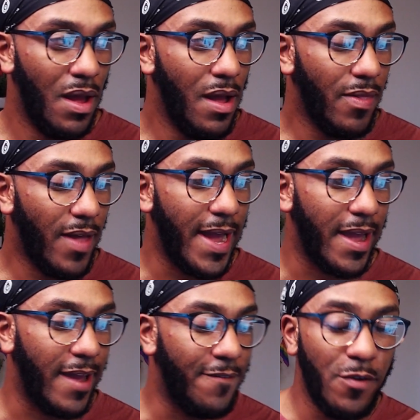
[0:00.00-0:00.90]
Like
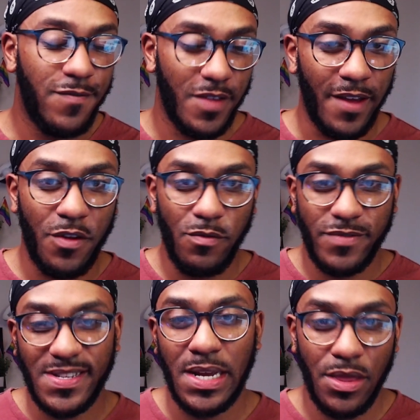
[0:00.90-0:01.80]
if you've
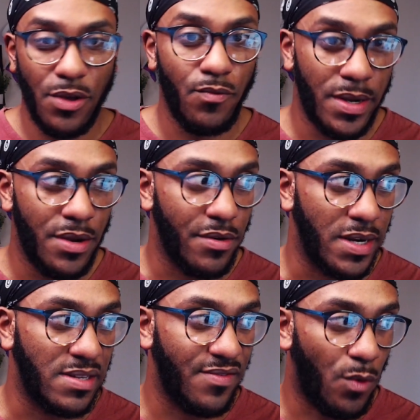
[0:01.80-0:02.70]
seen the
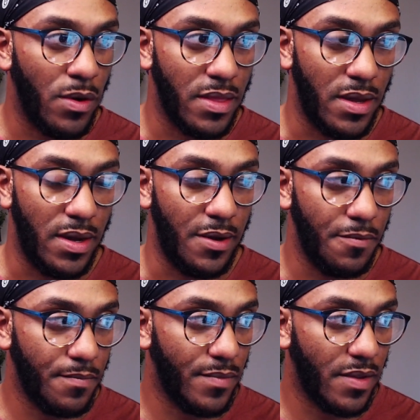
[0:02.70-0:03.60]
renderings for the
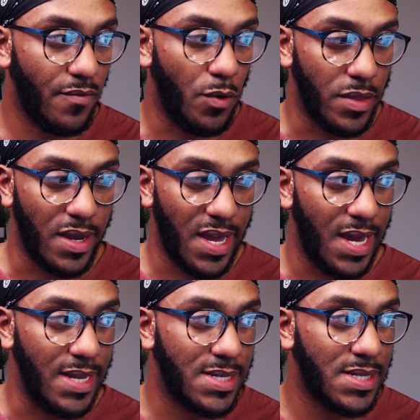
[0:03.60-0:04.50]

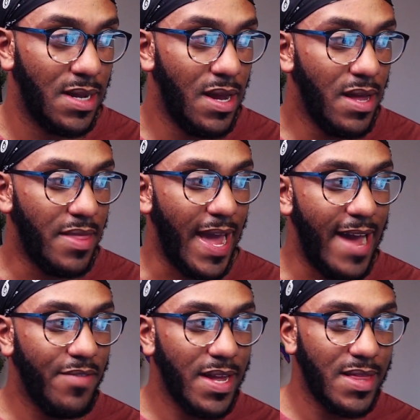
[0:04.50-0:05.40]
kits, they have
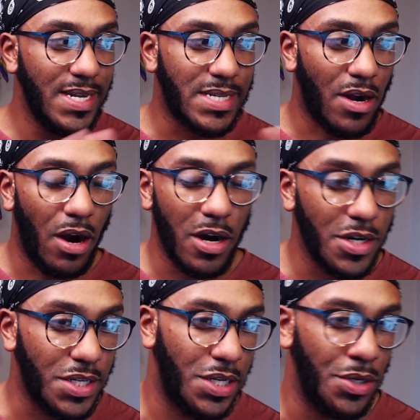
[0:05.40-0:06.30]
like these
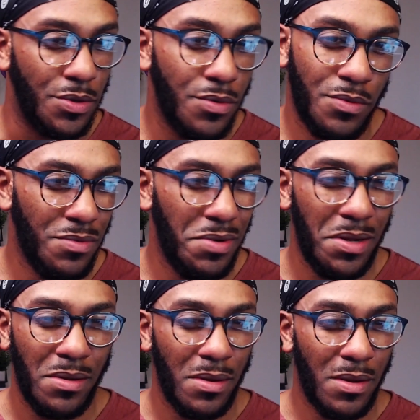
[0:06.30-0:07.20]
cartoon
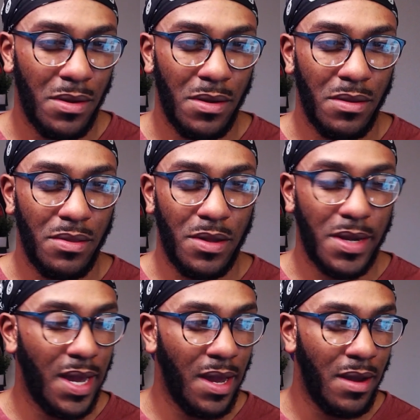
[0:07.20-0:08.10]

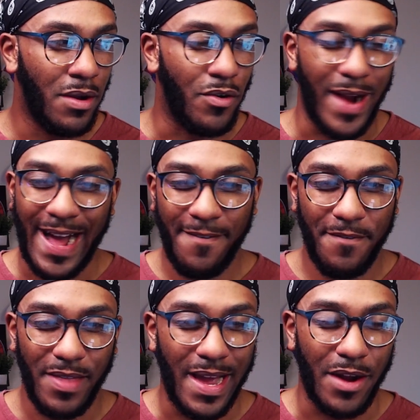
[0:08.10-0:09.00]
looking
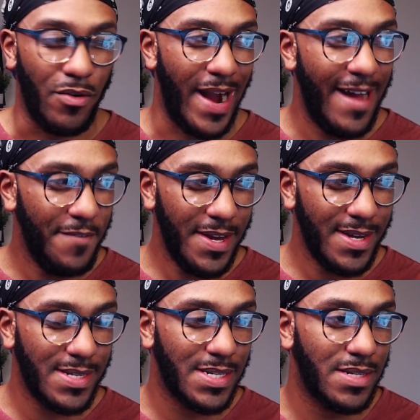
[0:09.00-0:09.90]

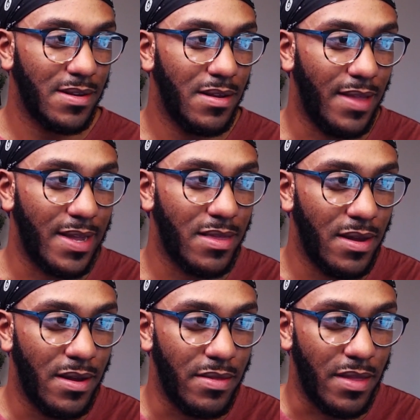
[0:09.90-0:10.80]
graphics. Like
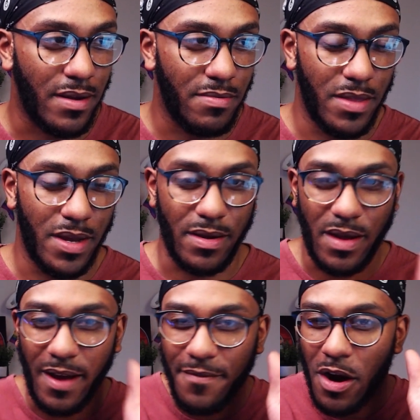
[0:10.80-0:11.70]
the
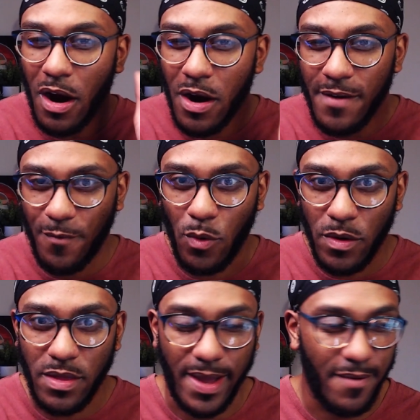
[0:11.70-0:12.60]
cover art for
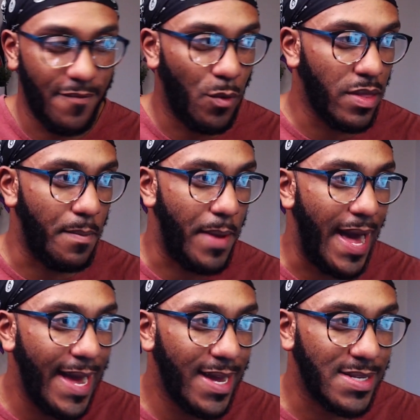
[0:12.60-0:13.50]
the
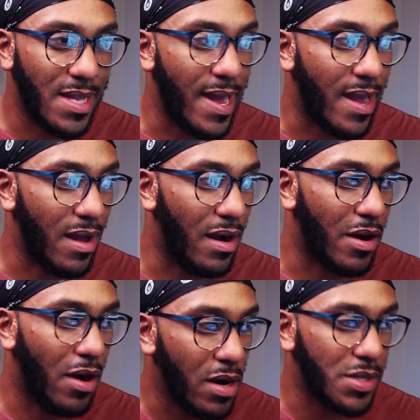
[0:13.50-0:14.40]
pack is like a
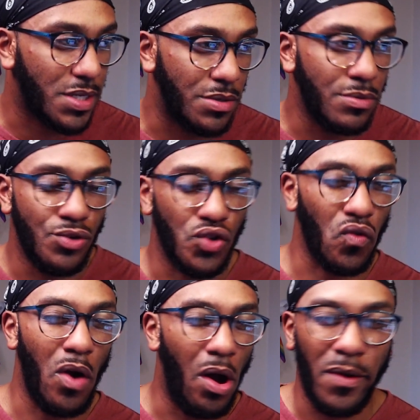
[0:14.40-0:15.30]
cartoon
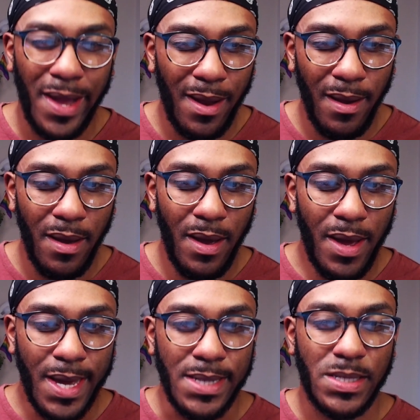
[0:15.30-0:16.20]
drawing
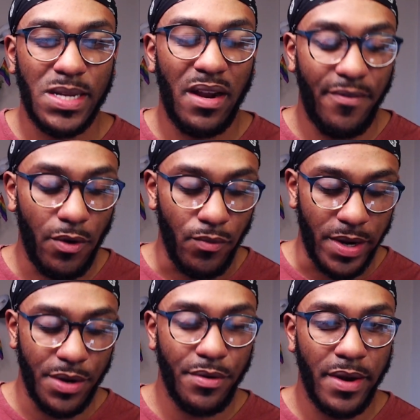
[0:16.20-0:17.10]
instead of a
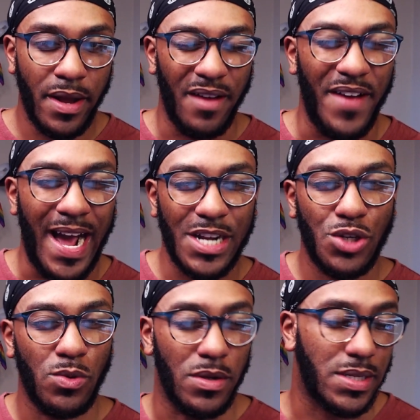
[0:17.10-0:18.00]
rendering of
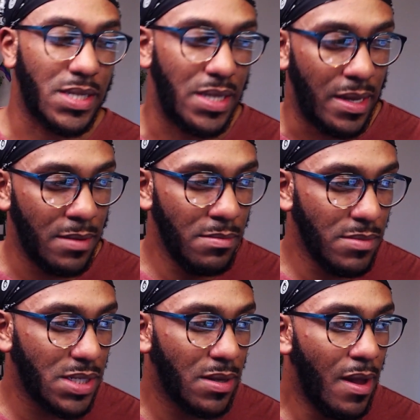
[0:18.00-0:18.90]
actual
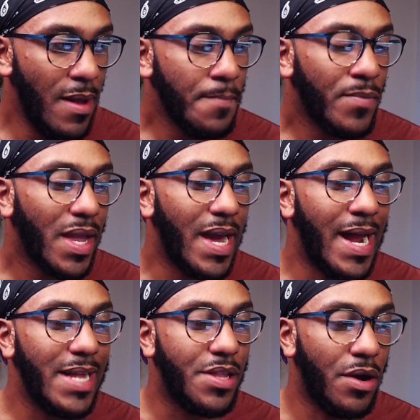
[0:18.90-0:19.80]
Sims. And
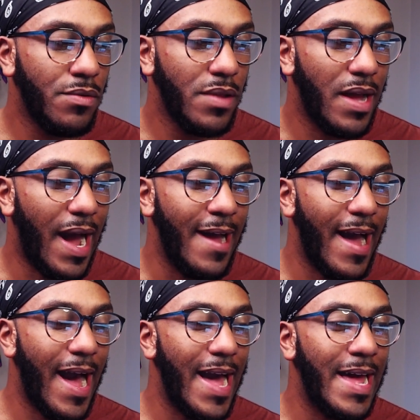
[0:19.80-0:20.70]

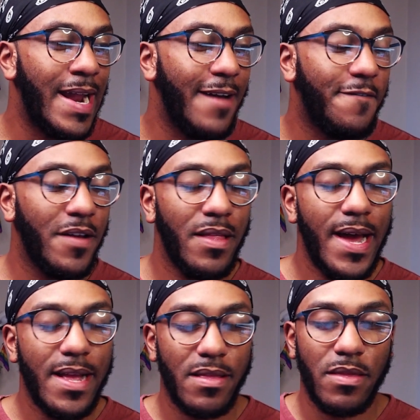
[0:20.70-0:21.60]
I feel
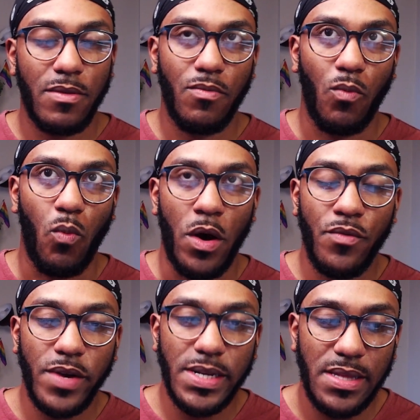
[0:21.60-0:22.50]
like one
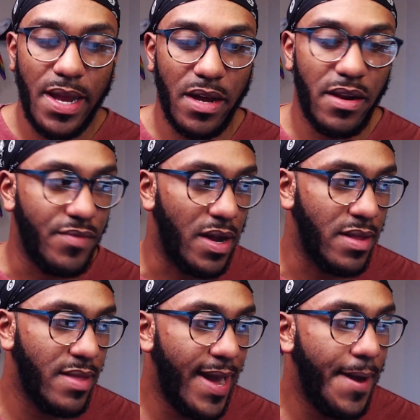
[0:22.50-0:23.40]
reason they could have done
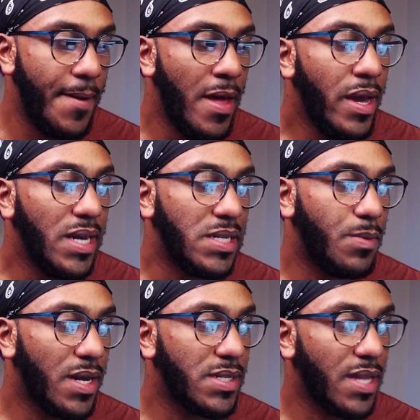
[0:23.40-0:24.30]
that is
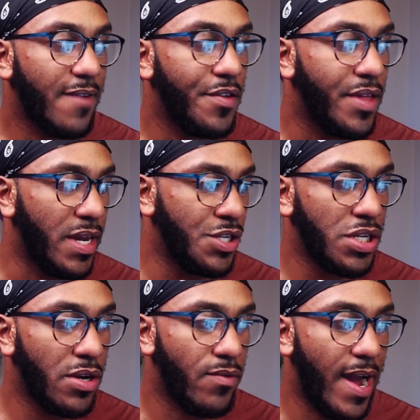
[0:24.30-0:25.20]
because like for the Ancient
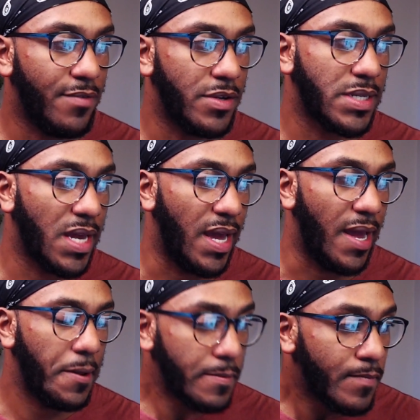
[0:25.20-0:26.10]
Arrivals
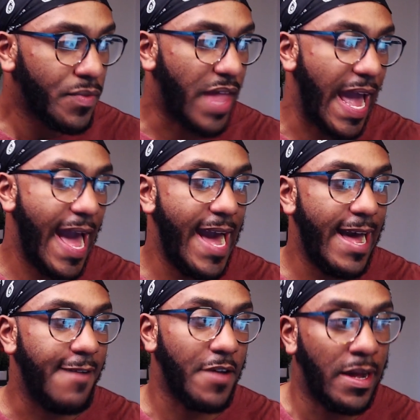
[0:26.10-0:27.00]
kit, they
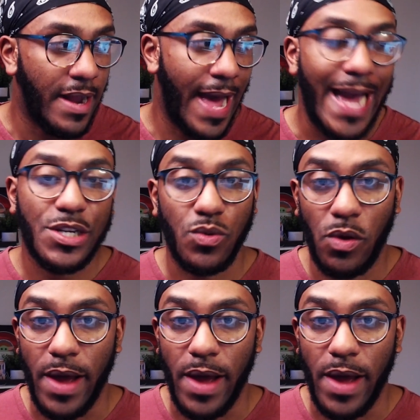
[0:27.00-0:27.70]
have an actual